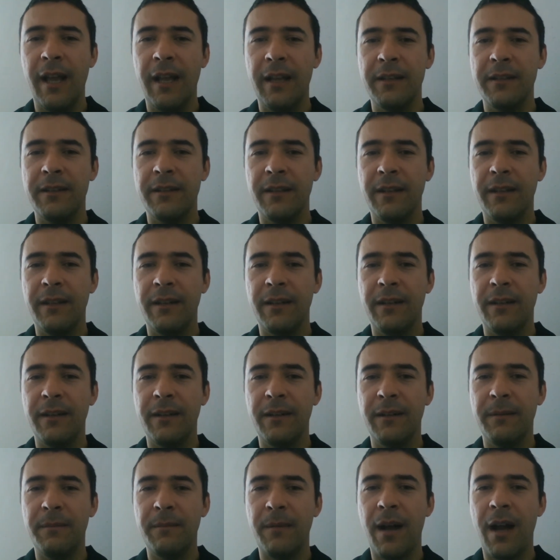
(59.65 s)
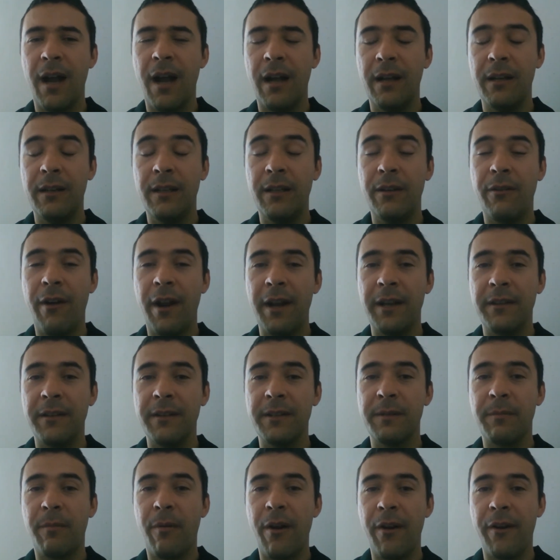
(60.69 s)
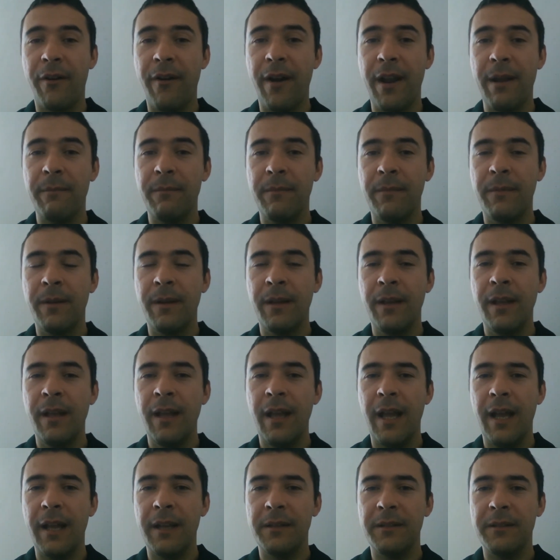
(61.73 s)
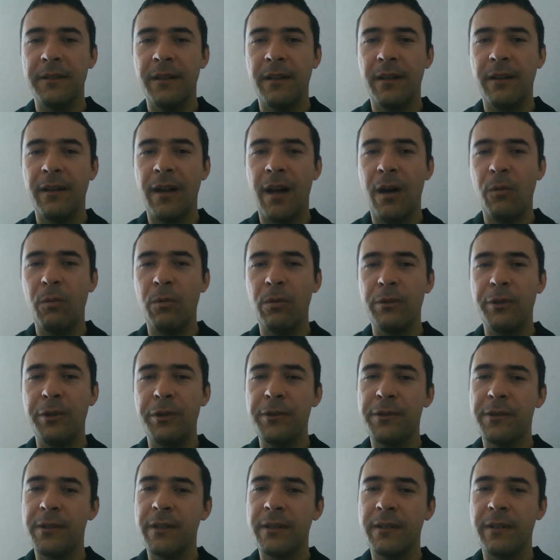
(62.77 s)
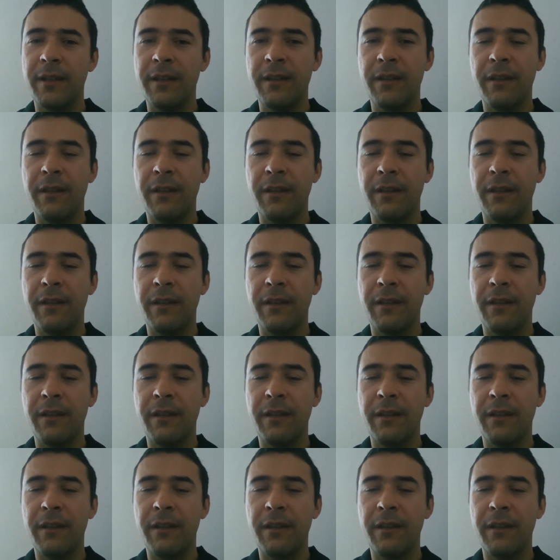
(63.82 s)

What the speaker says: And I highly rate this program, and I will use